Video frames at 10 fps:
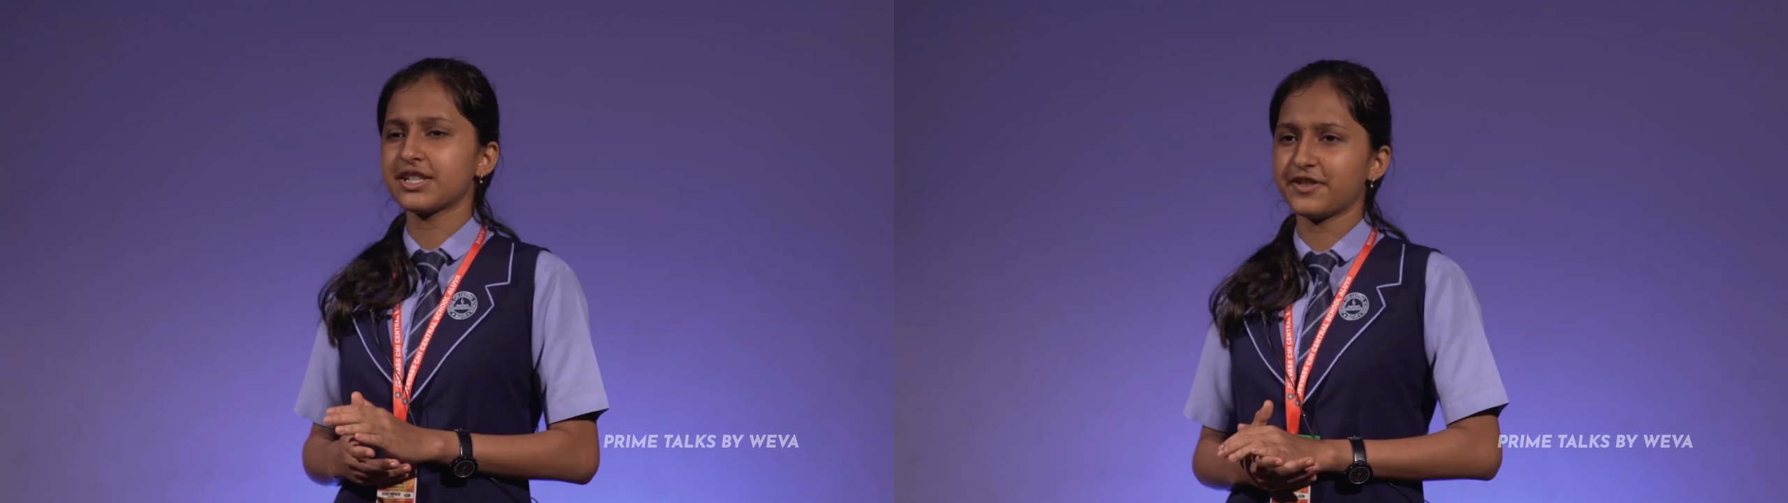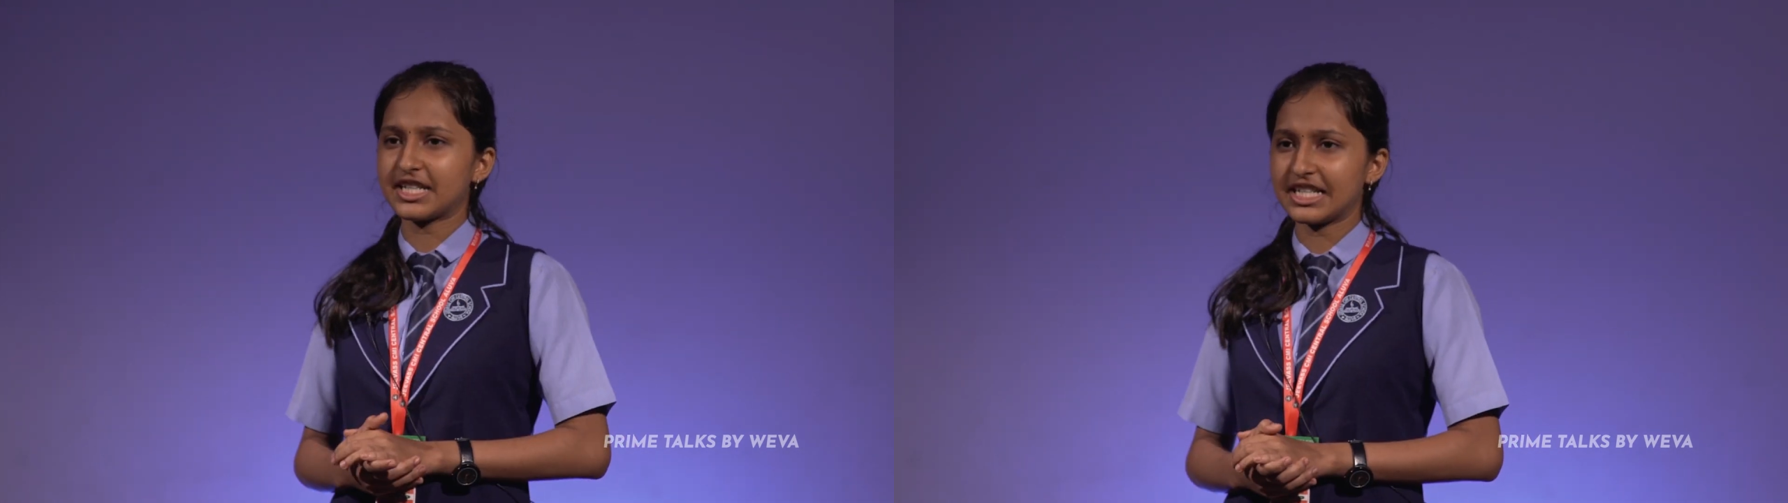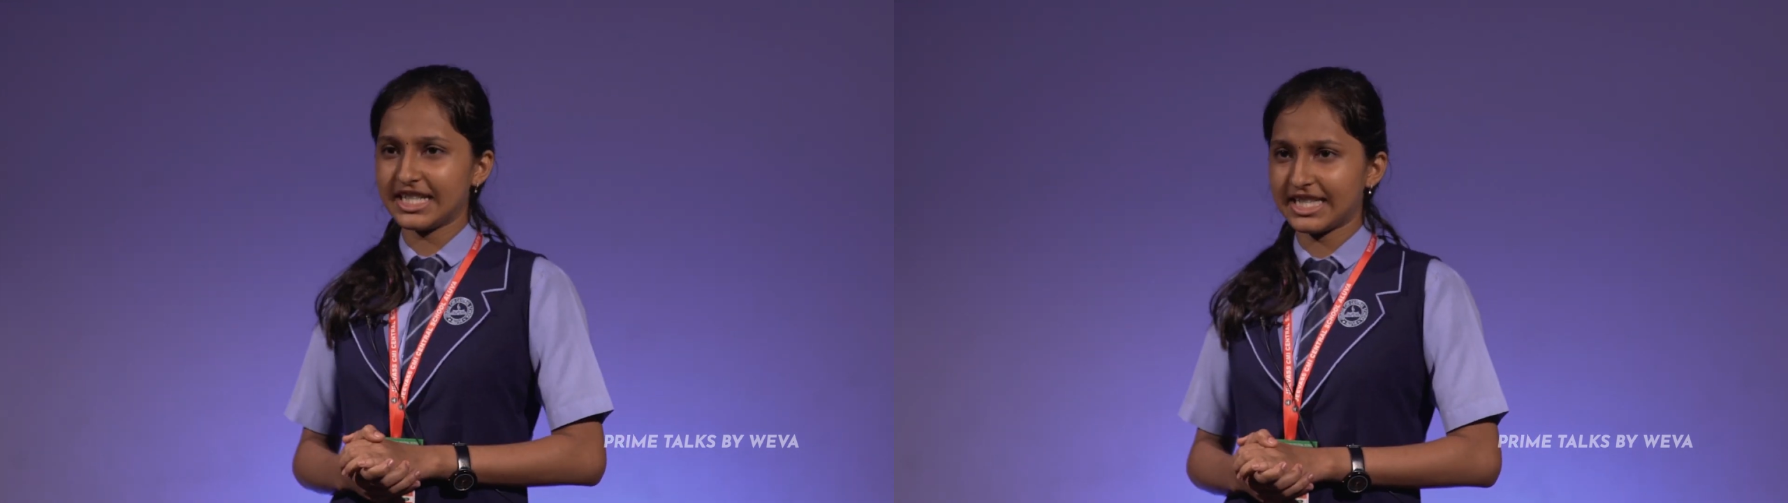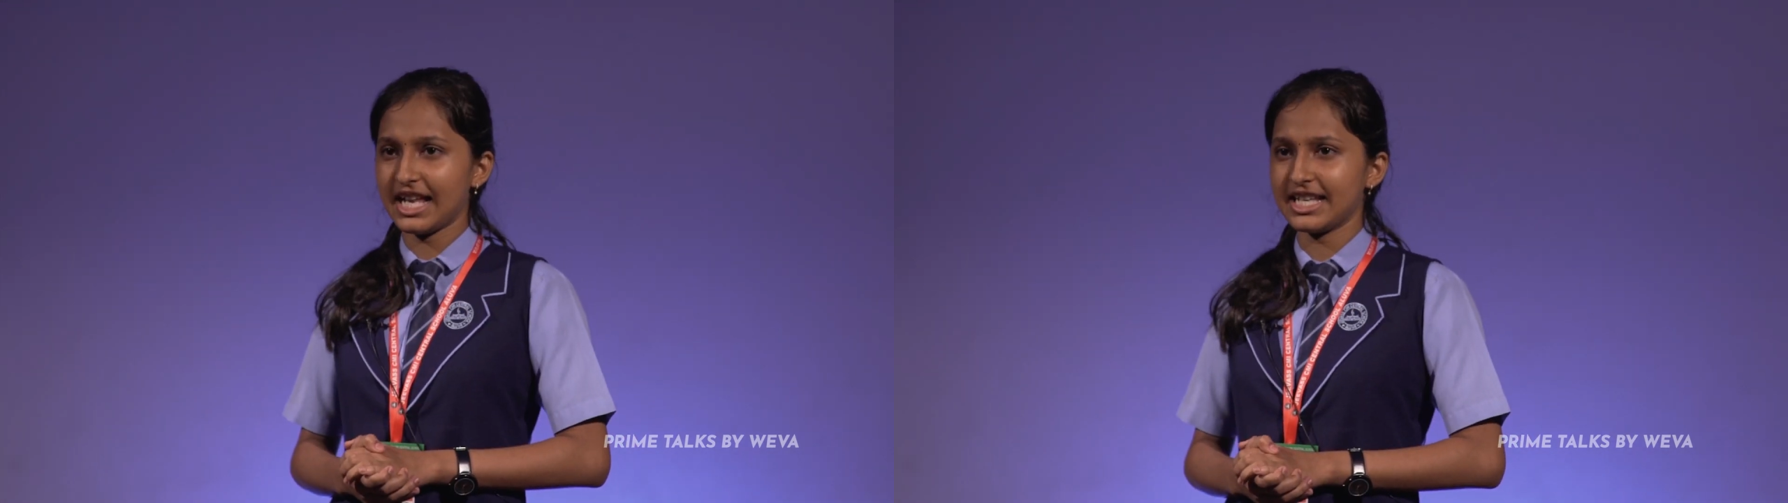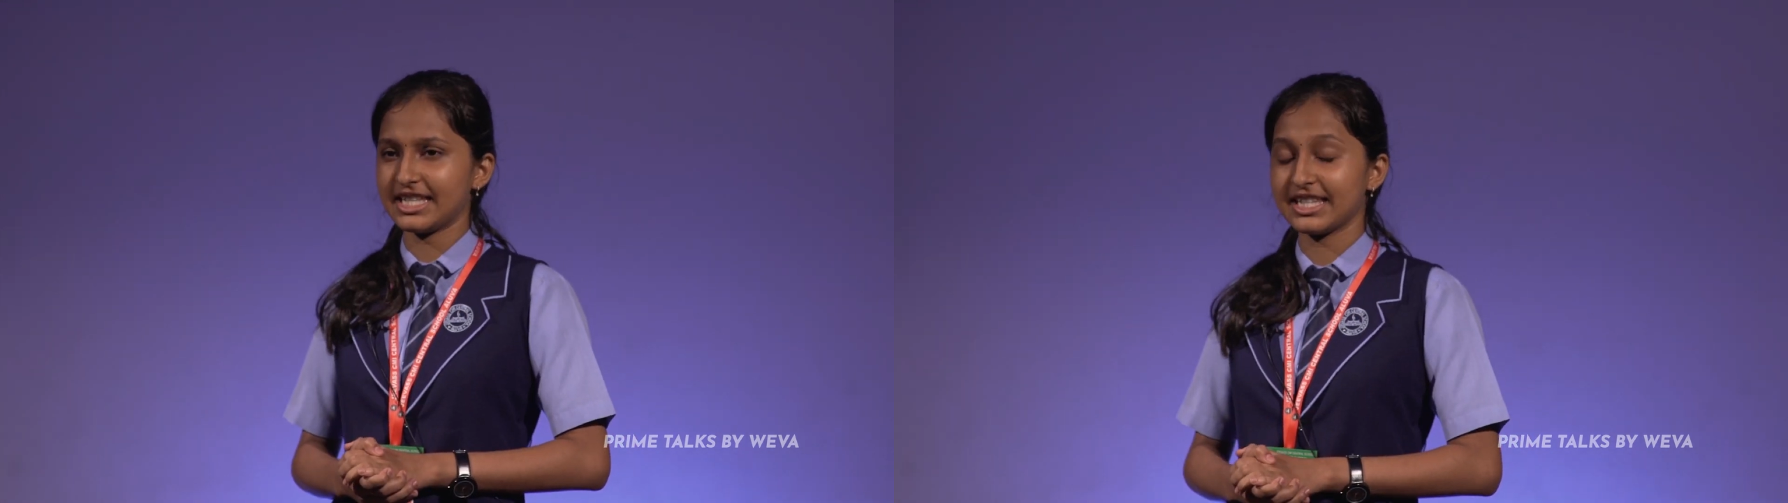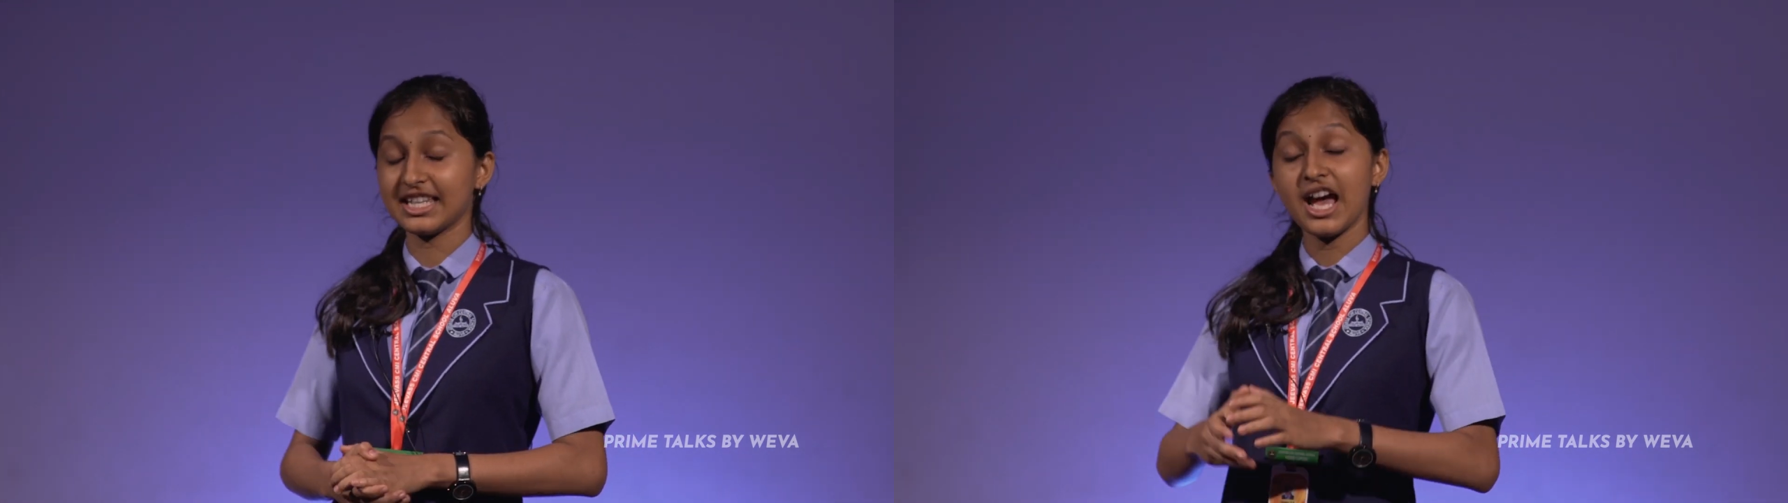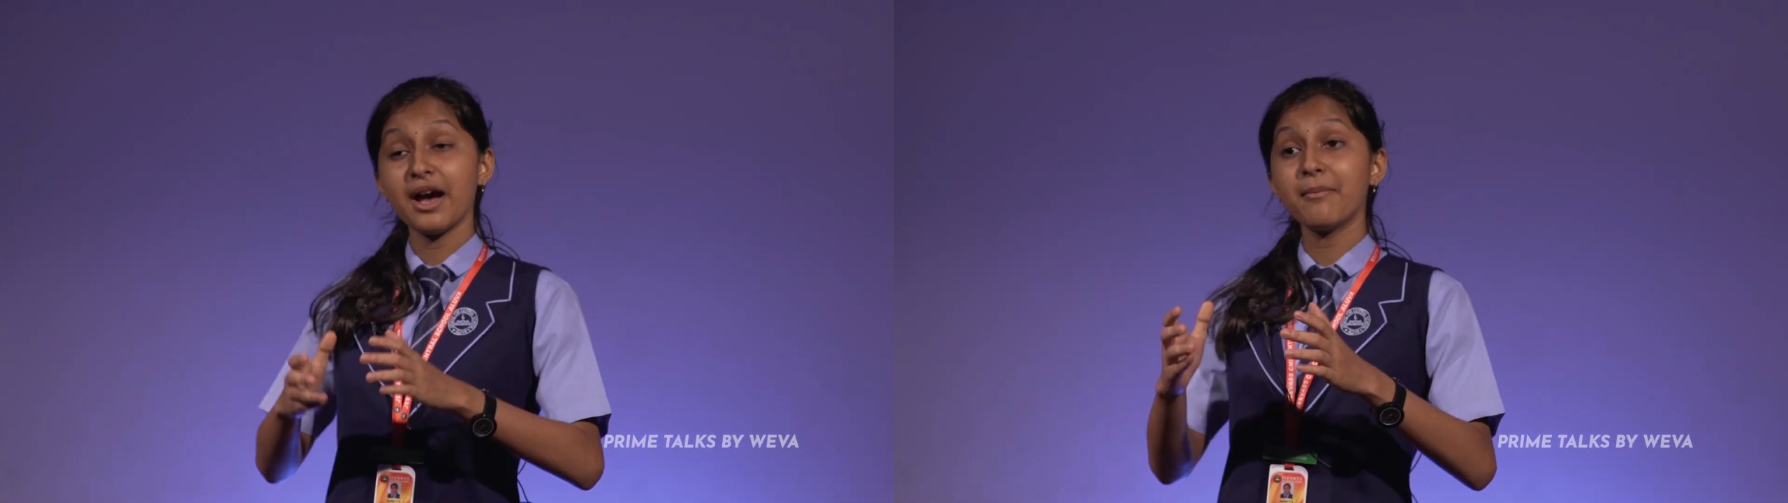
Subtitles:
artificial intelligence